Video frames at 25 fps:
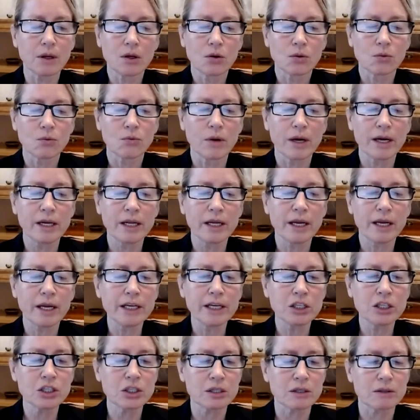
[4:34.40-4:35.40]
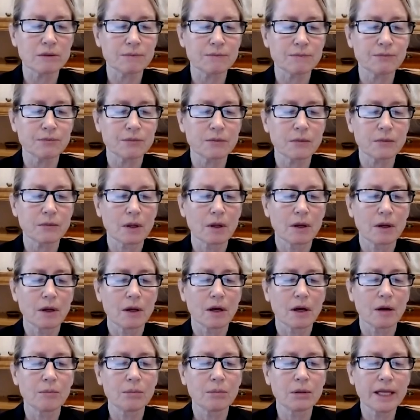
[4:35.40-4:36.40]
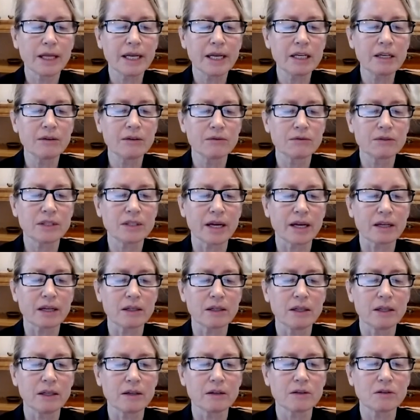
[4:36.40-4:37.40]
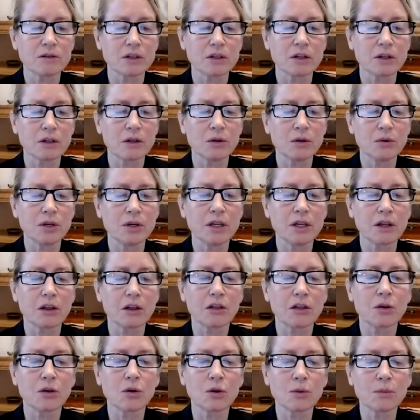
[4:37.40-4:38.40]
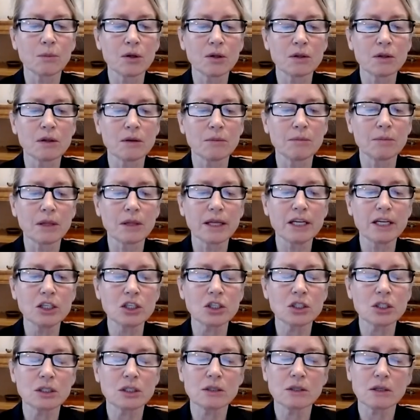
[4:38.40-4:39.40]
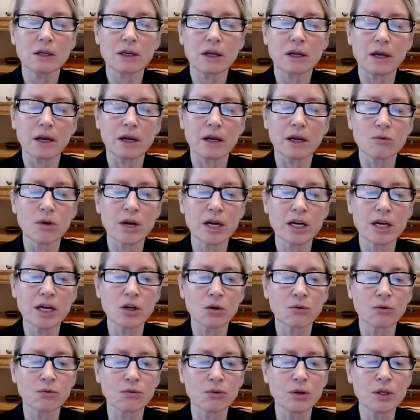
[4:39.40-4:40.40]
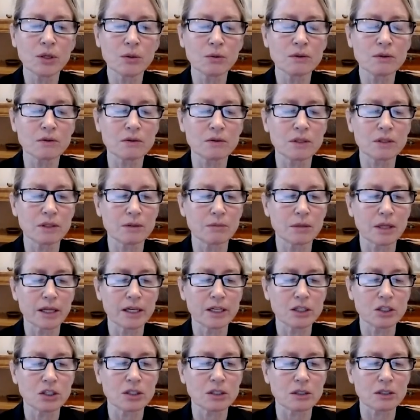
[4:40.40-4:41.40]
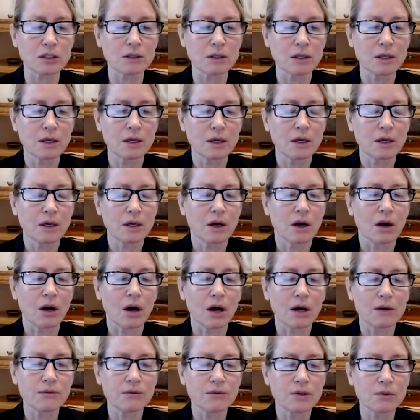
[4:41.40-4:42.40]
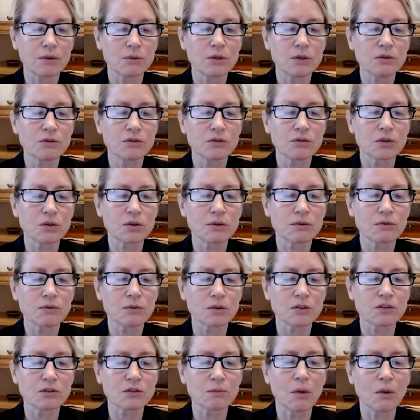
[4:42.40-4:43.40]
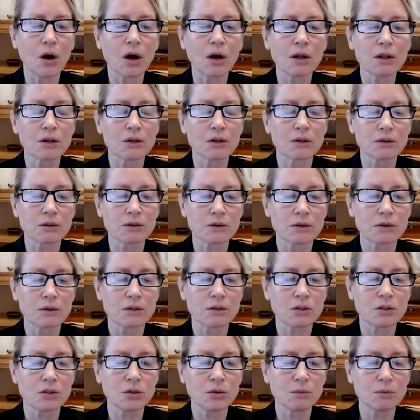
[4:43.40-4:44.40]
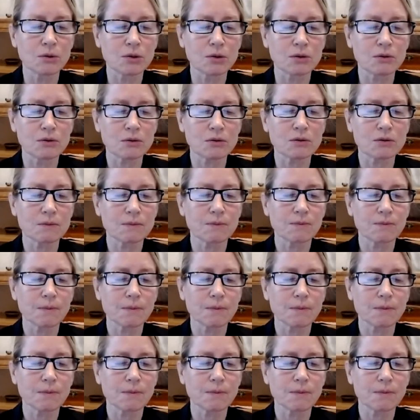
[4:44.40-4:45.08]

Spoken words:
radiation, ablative techniques, including thermal ablation and radiofrequency ablation, often reserved for smaller tumors.